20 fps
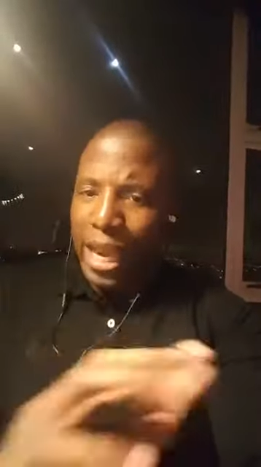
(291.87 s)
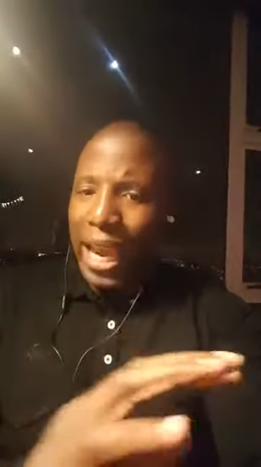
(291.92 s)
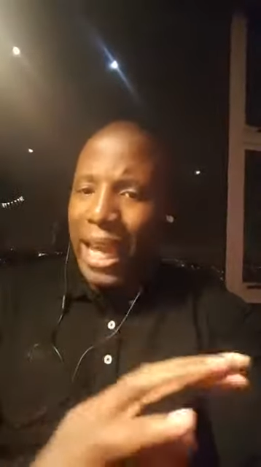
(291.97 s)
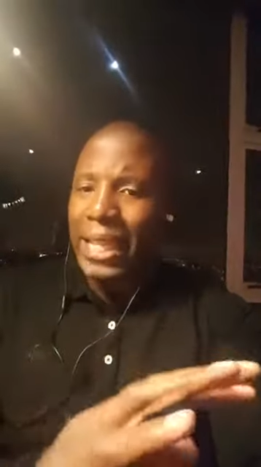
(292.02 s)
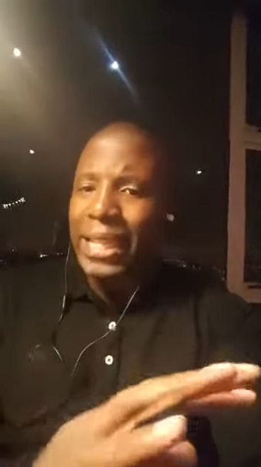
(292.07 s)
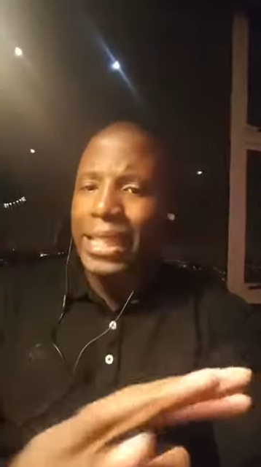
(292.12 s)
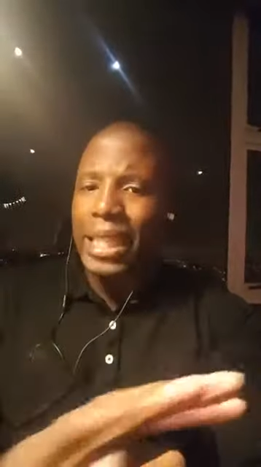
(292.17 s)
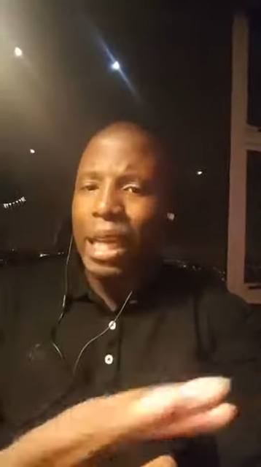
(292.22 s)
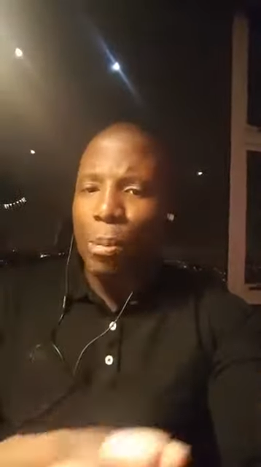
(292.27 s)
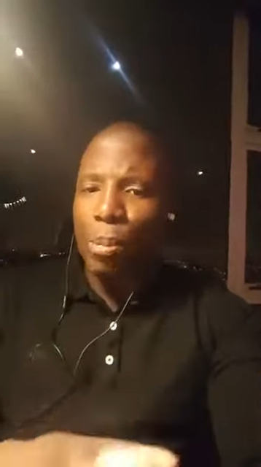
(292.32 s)

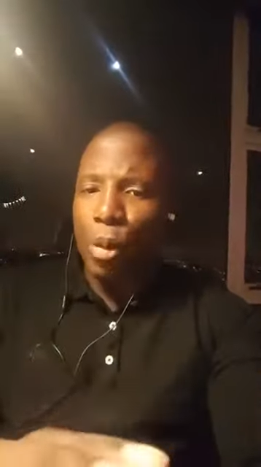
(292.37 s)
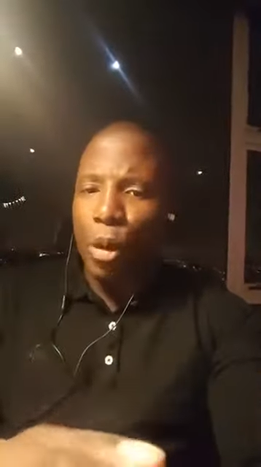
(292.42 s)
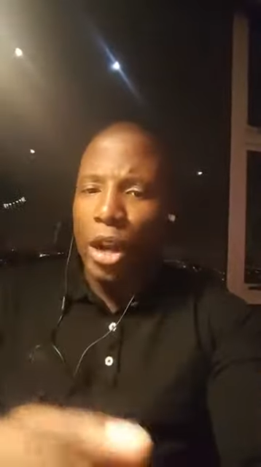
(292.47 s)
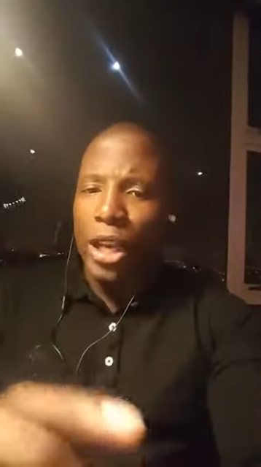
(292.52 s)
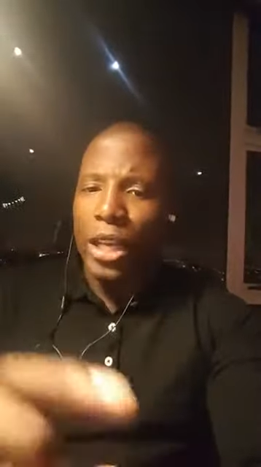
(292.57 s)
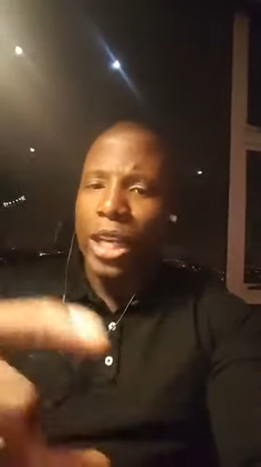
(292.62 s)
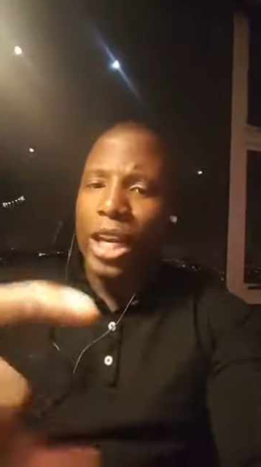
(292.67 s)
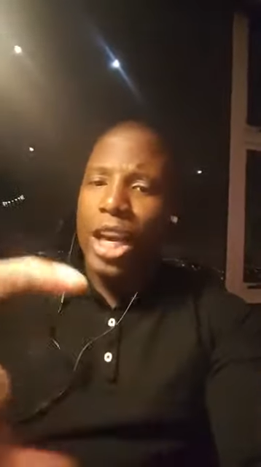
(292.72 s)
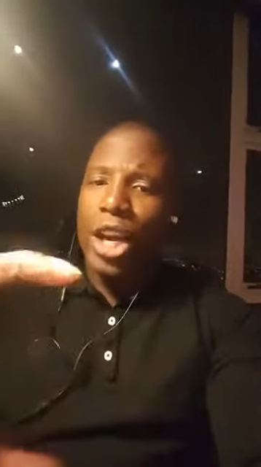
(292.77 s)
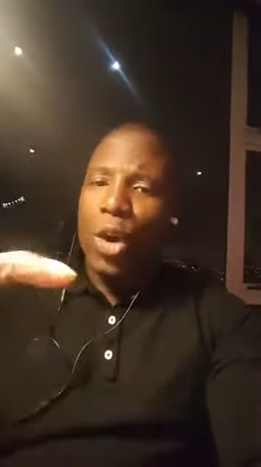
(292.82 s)
At some
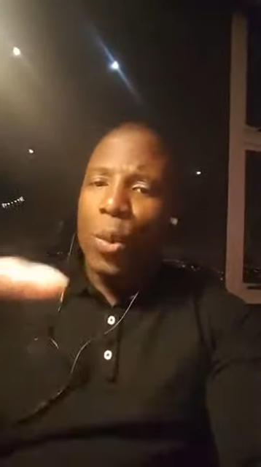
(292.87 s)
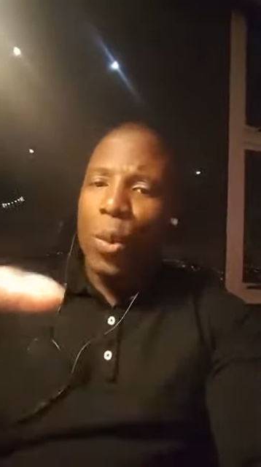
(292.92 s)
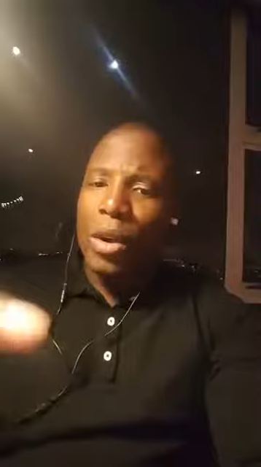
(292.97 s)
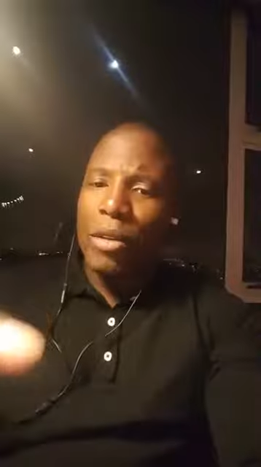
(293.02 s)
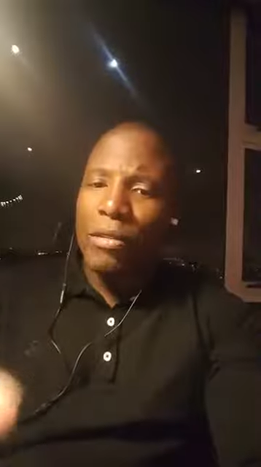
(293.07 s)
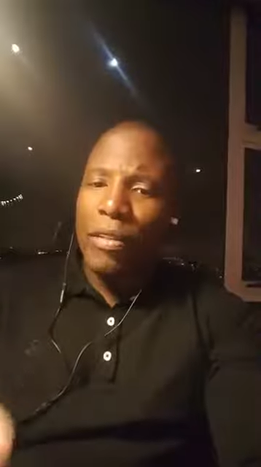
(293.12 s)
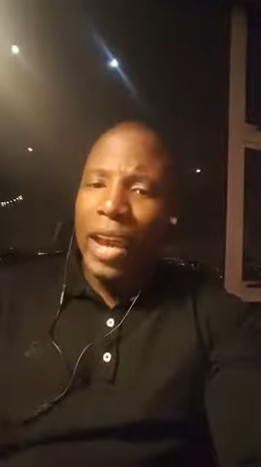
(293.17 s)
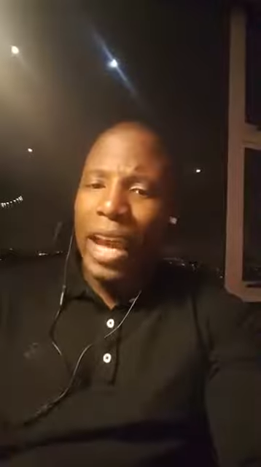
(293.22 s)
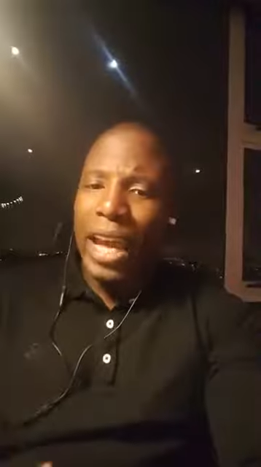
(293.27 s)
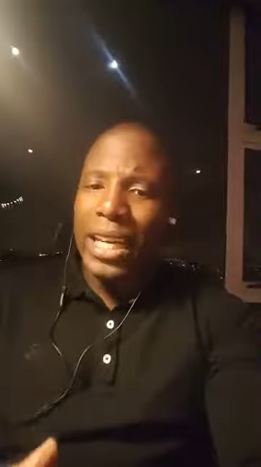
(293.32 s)
point,
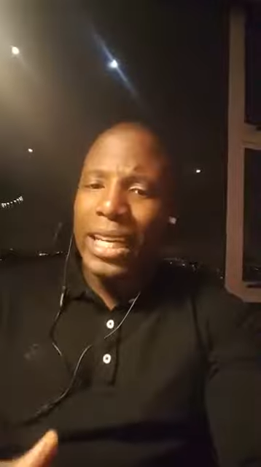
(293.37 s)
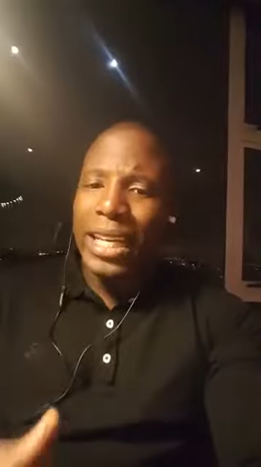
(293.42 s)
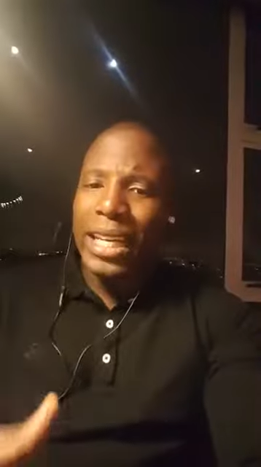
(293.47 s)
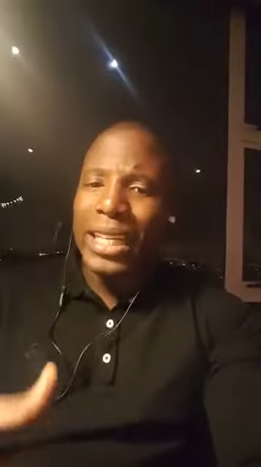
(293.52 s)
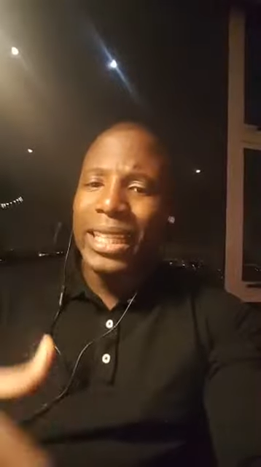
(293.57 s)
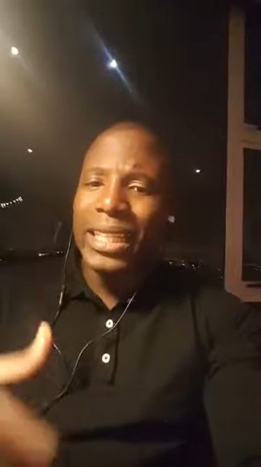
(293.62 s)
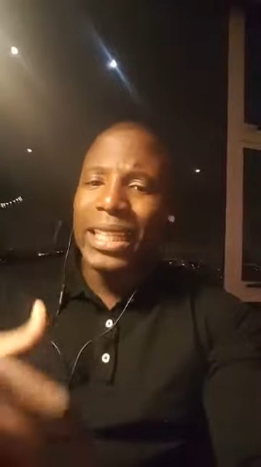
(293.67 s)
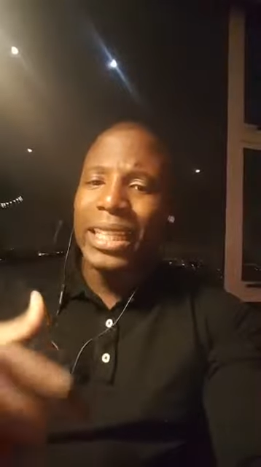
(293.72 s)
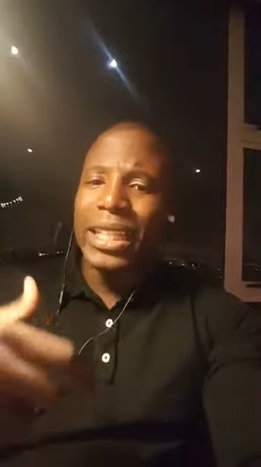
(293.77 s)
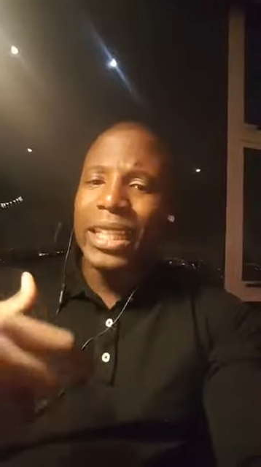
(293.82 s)
we've had
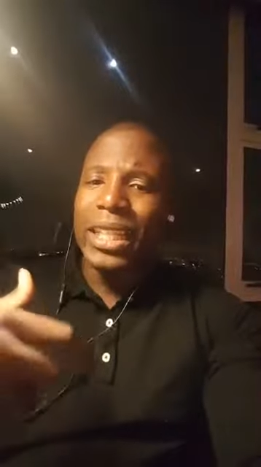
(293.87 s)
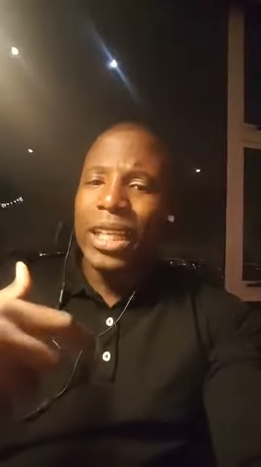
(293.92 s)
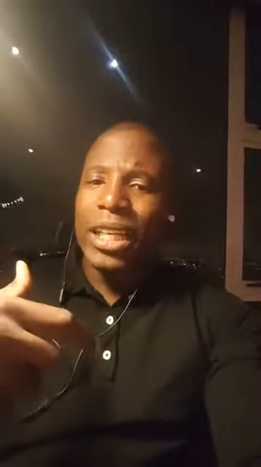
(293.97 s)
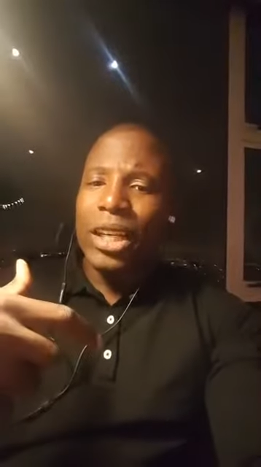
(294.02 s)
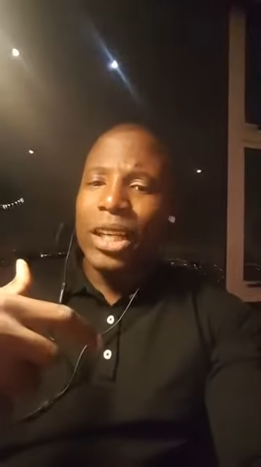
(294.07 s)
an